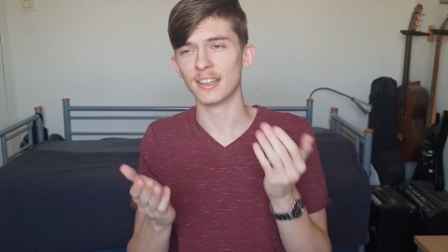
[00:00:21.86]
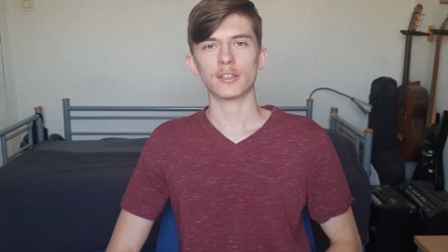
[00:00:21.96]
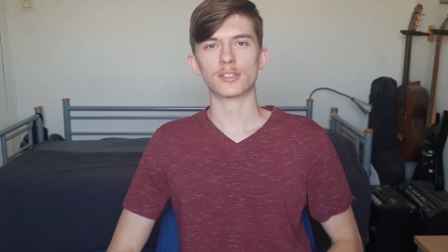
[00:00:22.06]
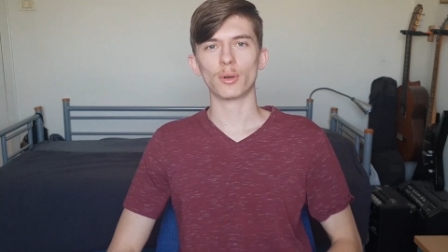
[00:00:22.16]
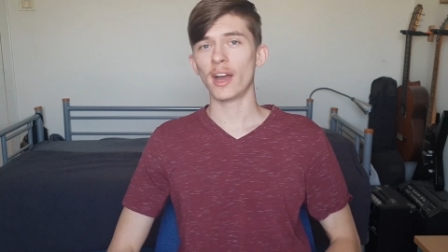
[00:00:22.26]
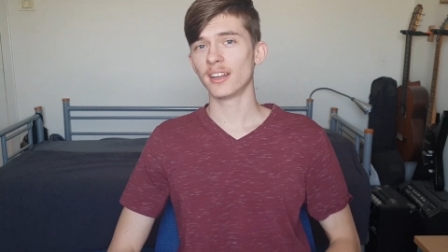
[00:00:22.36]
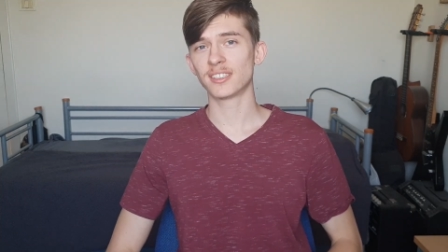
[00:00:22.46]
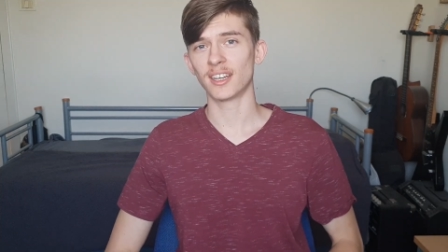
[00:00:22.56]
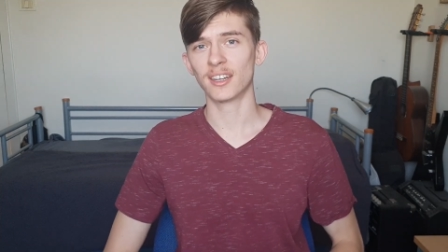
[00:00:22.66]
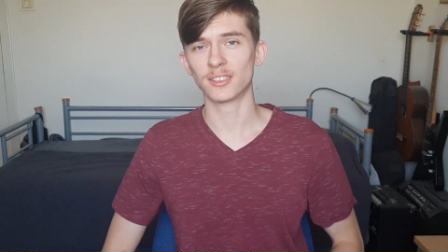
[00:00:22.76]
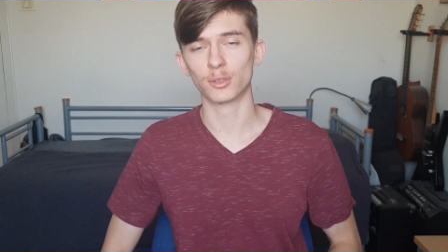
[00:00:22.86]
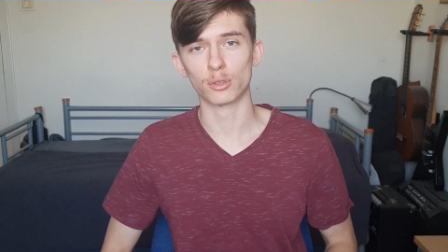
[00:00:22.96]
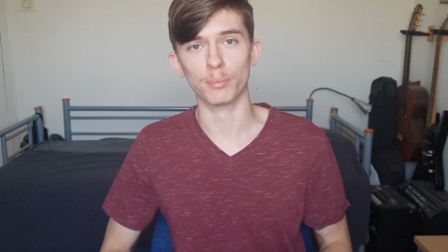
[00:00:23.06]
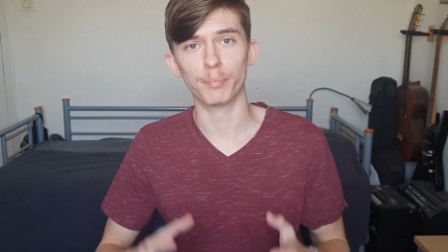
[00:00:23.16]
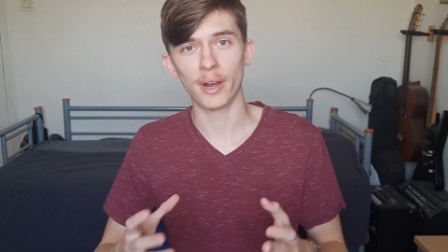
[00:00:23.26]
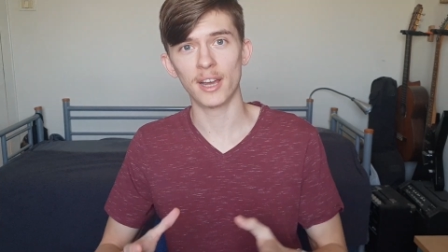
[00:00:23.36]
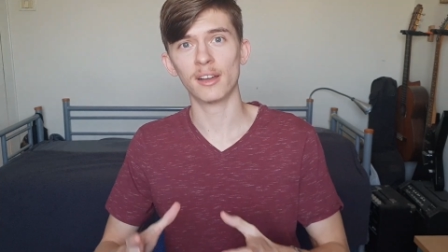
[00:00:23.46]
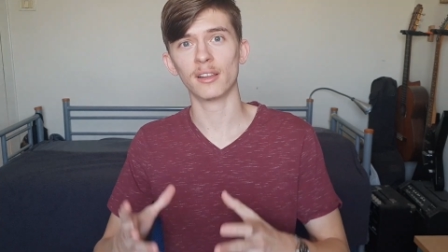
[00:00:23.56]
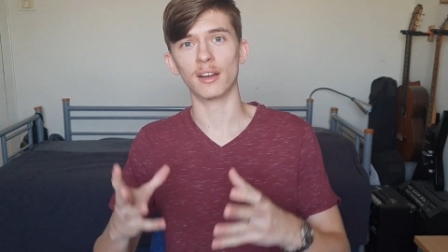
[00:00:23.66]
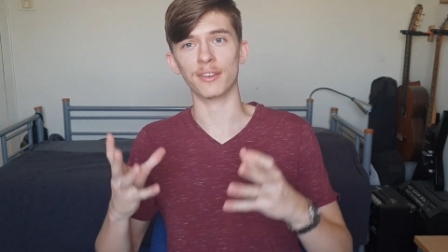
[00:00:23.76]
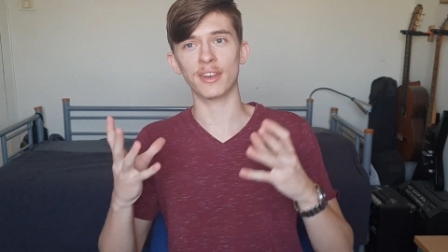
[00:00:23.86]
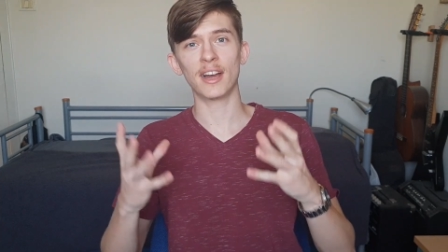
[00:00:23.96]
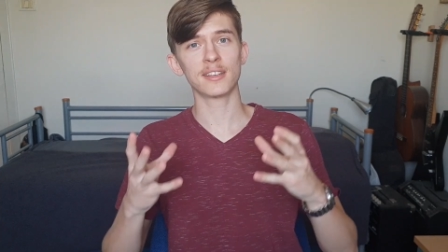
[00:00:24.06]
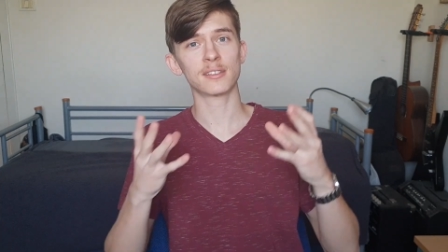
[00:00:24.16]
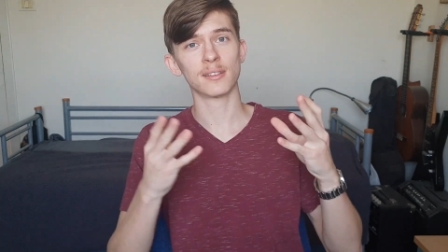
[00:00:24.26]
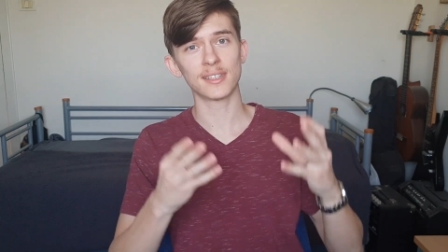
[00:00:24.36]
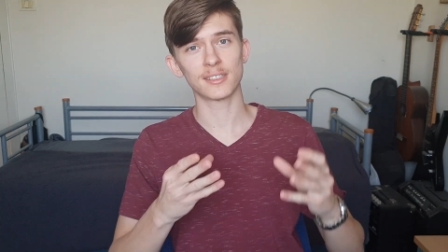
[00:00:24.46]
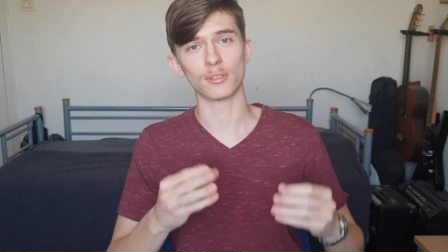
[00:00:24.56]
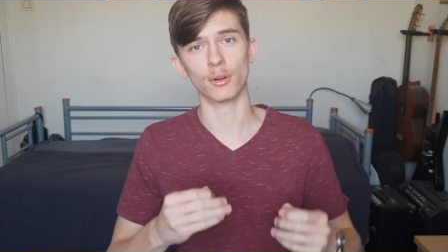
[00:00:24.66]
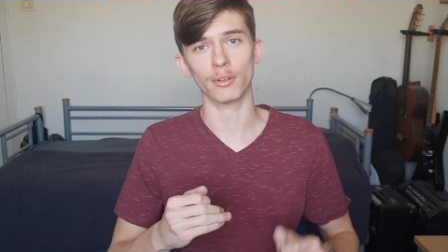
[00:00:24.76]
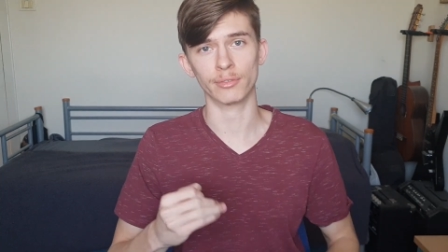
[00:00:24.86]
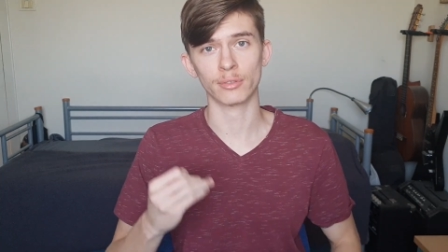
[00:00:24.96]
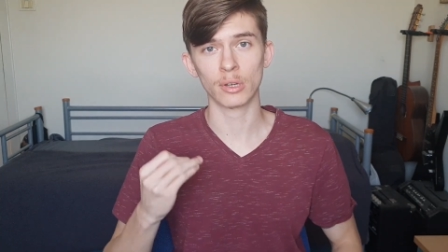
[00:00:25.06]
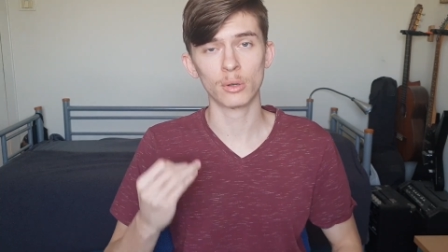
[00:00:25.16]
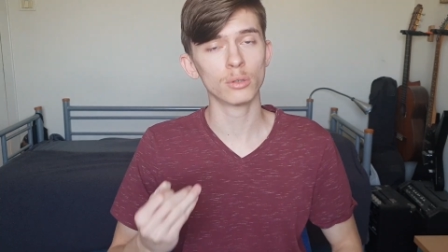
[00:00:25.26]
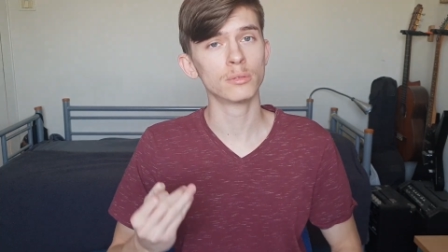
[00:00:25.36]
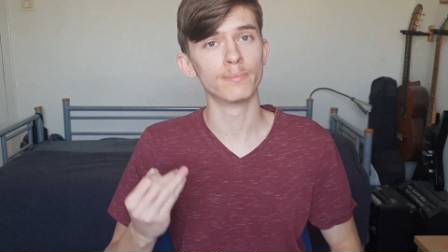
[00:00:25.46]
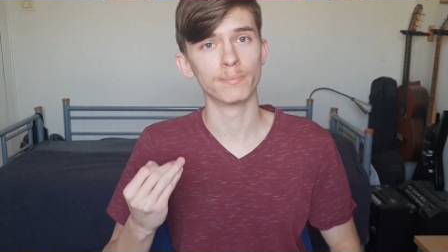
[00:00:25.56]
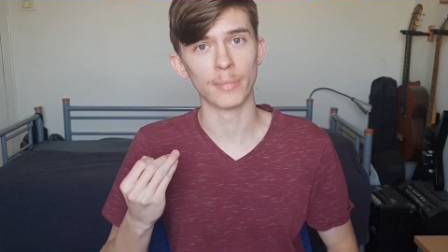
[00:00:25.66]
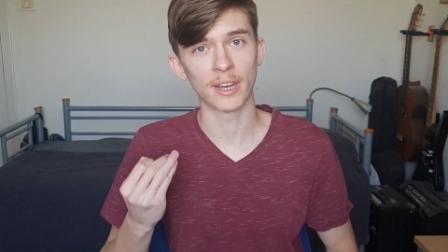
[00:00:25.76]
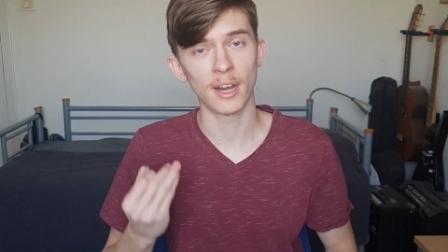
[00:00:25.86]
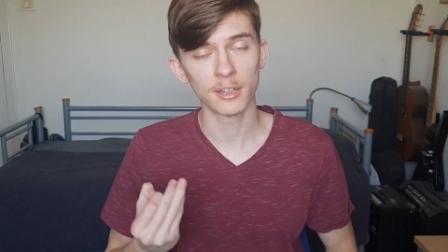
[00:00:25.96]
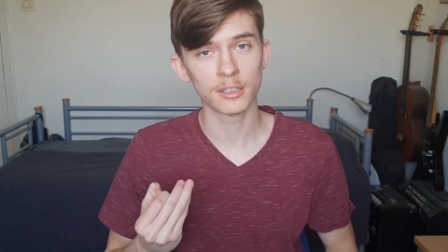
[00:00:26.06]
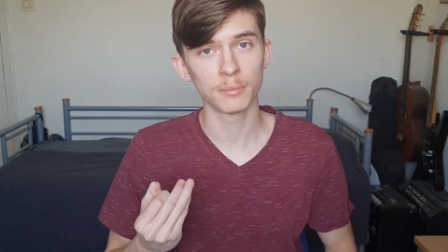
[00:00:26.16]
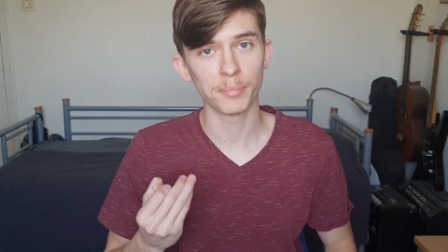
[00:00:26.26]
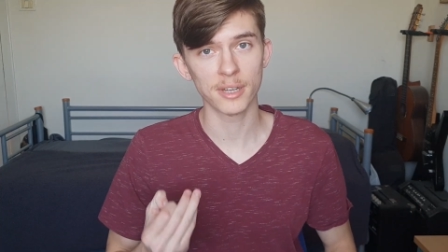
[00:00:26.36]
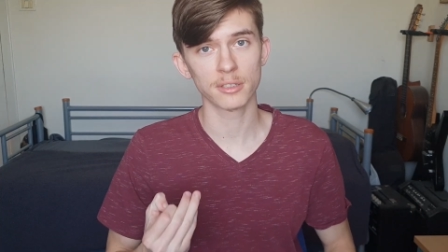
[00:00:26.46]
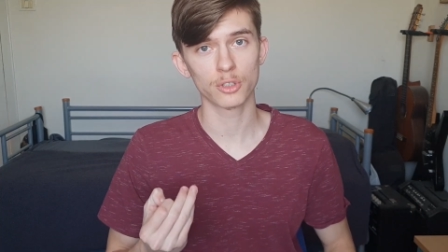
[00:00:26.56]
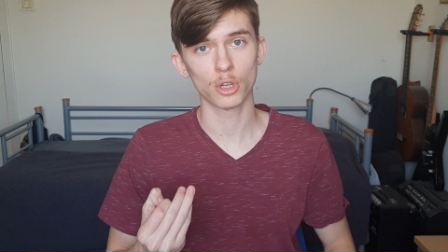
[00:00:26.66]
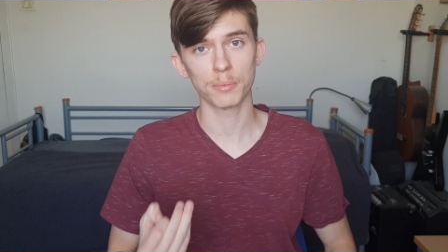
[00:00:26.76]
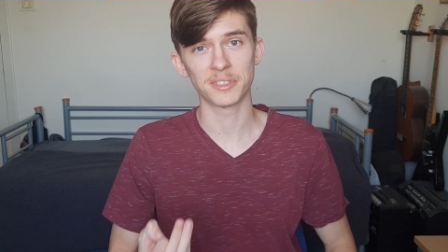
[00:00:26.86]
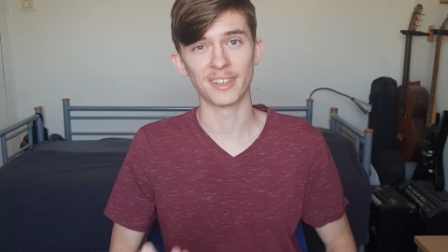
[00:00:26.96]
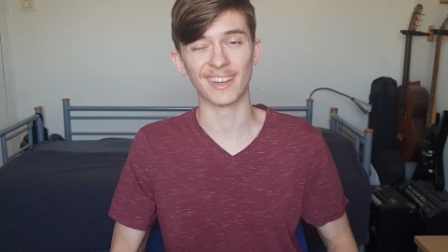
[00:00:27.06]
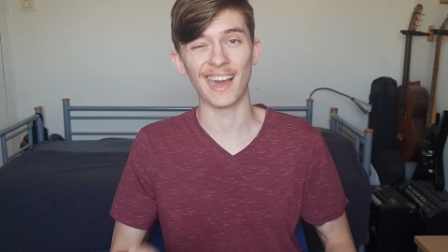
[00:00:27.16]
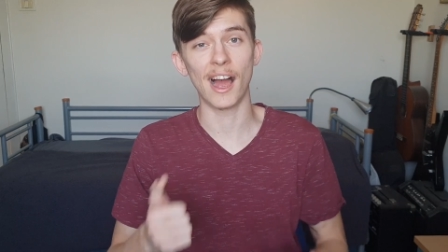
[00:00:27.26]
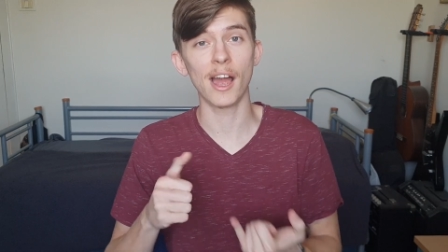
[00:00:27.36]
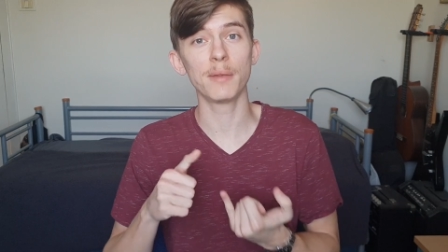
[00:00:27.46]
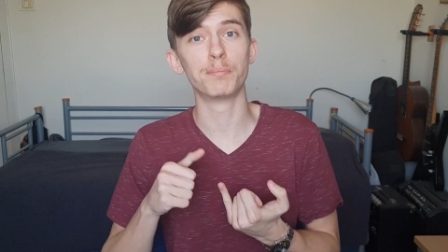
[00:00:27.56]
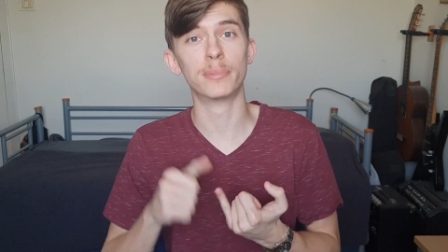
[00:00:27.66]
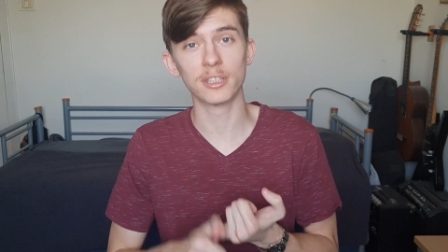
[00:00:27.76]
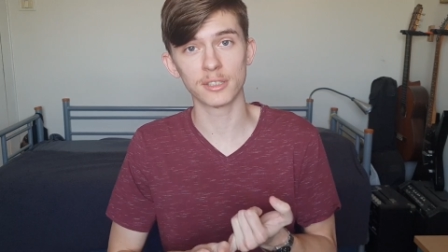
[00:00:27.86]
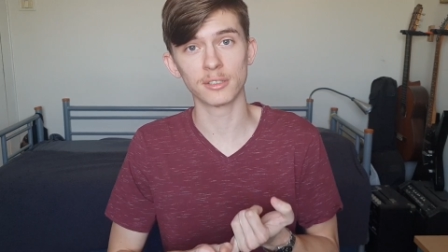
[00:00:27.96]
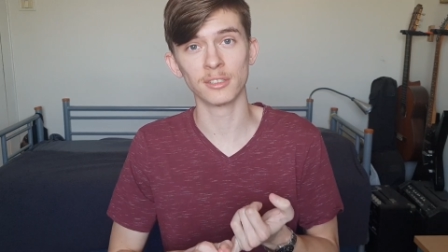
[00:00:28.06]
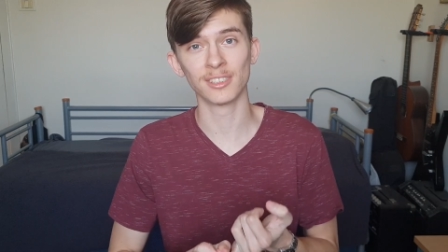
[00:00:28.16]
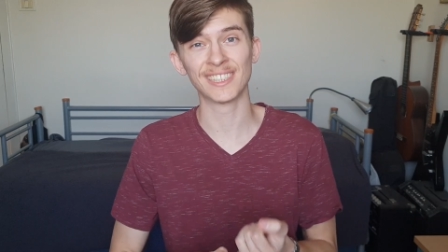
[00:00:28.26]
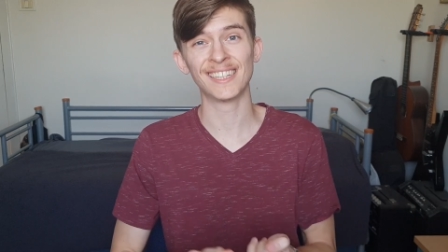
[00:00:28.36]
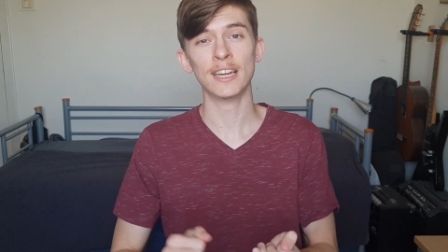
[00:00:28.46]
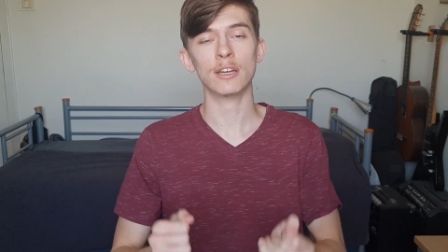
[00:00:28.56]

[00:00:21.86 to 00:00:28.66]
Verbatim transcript: So I decided to compile a nice list of good mechanical puzzle shops that I personally